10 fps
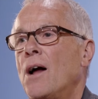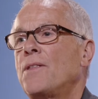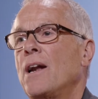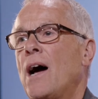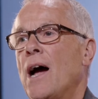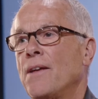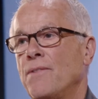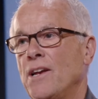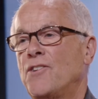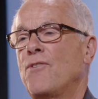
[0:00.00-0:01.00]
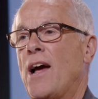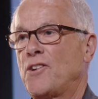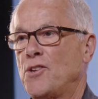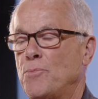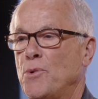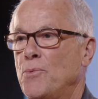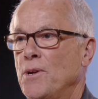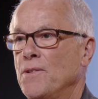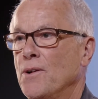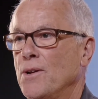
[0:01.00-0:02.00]
underlying the interactions
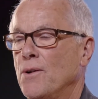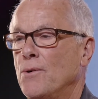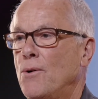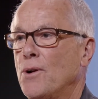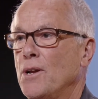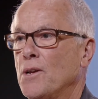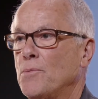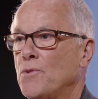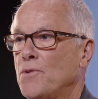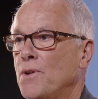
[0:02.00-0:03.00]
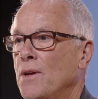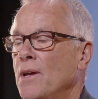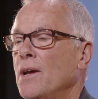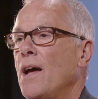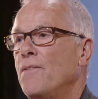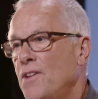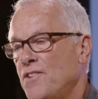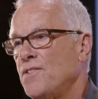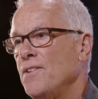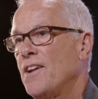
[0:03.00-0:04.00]
between the organisms. And
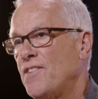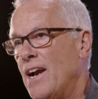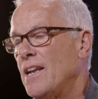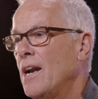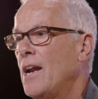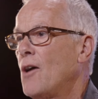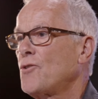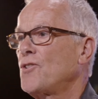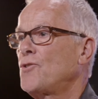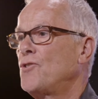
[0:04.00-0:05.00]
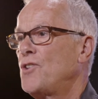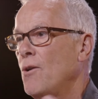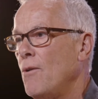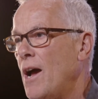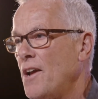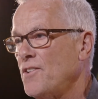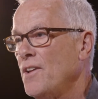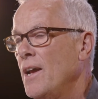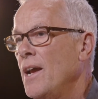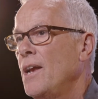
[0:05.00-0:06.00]
this exactly allows us to
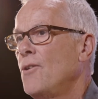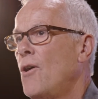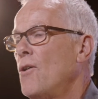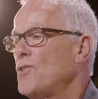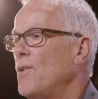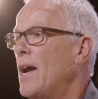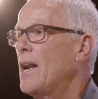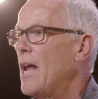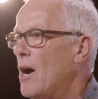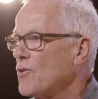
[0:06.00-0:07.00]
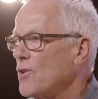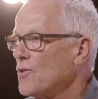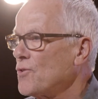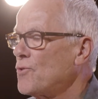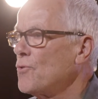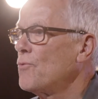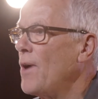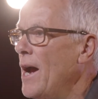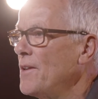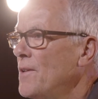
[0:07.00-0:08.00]
generalize, and it also allows us to
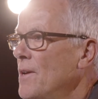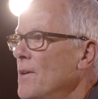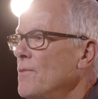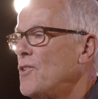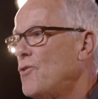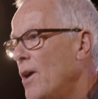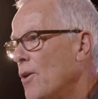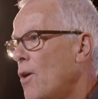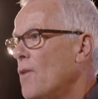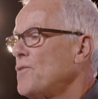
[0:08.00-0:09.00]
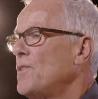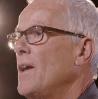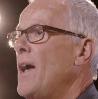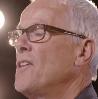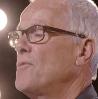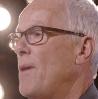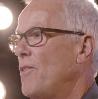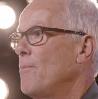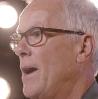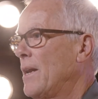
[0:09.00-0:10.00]
write the trade-offs as
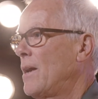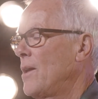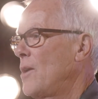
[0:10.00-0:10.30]
mathematical